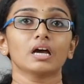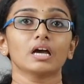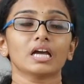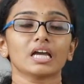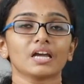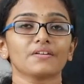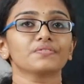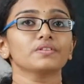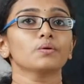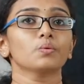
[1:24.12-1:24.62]

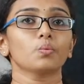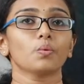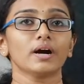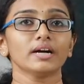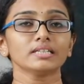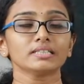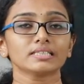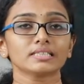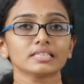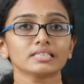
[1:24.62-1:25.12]
If the
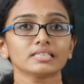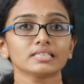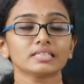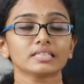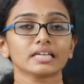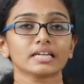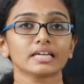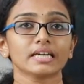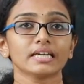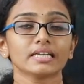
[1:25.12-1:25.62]
ones
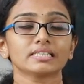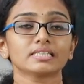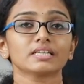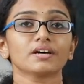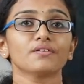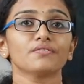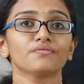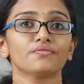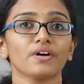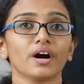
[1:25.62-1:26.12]
digit is
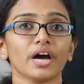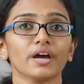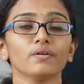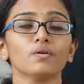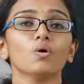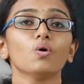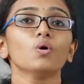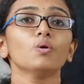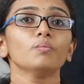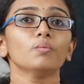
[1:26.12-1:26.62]

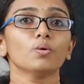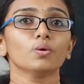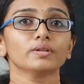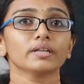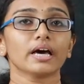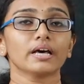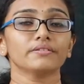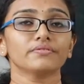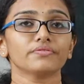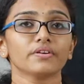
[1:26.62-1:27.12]
5 or more
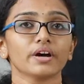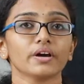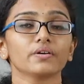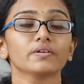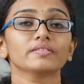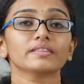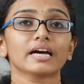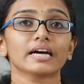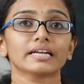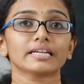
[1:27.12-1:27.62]
than
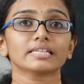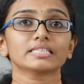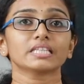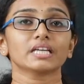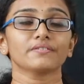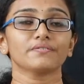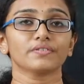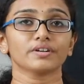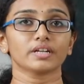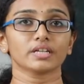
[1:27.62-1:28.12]
5, that is
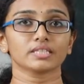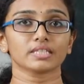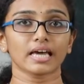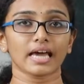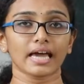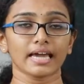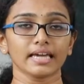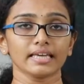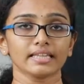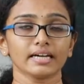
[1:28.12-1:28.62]
if it is
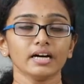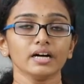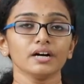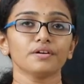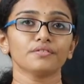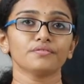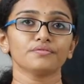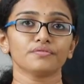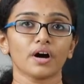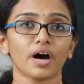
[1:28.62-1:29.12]
either
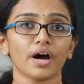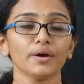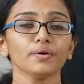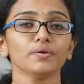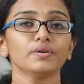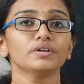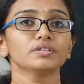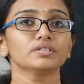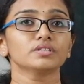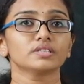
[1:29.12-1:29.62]
5,
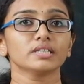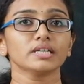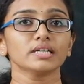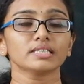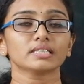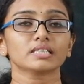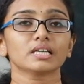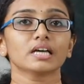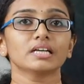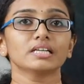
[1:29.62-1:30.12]

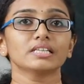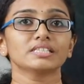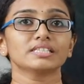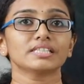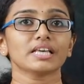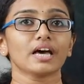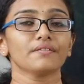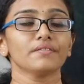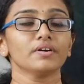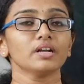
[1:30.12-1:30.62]
6,
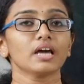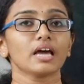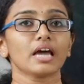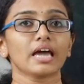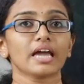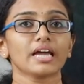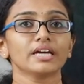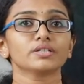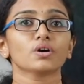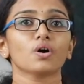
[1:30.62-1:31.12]
7,
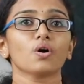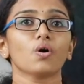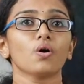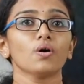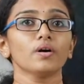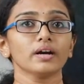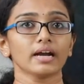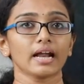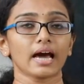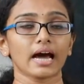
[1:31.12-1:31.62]
8
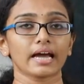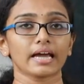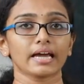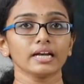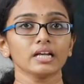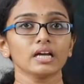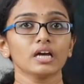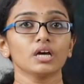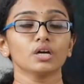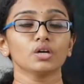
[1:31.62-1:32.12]
or
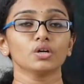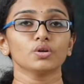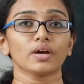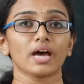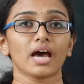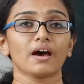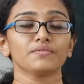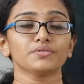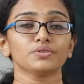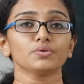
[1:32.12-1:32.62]
9, you
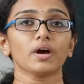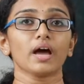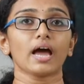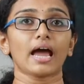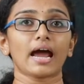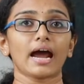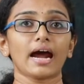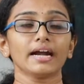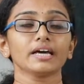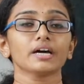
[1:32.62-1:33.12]
have to
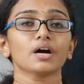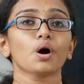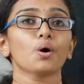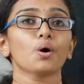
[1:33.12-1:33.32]
add